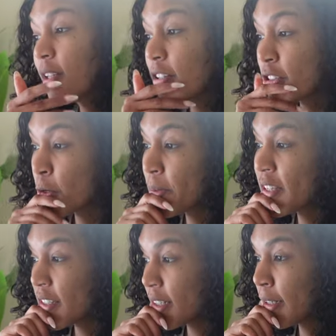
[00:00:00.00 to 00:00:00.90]
so
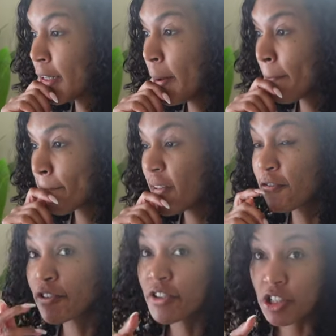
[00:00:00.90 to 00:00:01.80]
basically, if
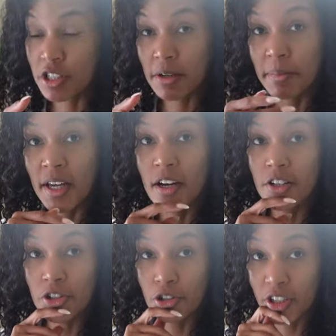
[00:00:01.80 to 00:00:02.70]
you're visually impaired
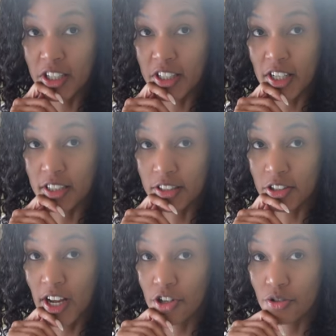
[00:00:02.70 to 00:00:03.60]
and you're looking to get a little
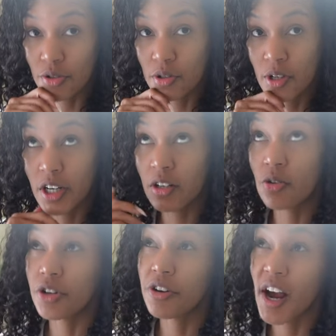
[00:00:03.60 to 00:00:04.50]
extra coin
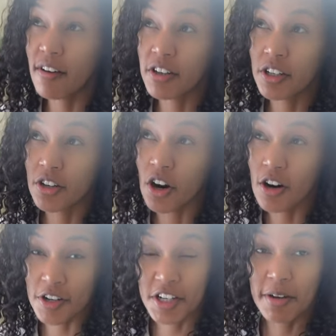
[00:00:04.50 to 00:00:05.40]
or you're having a
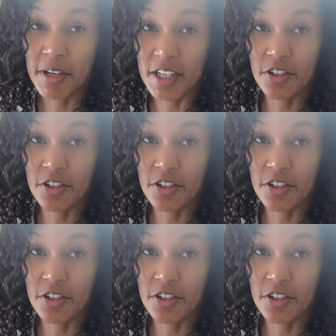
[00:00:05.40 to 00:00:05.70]
hard time getting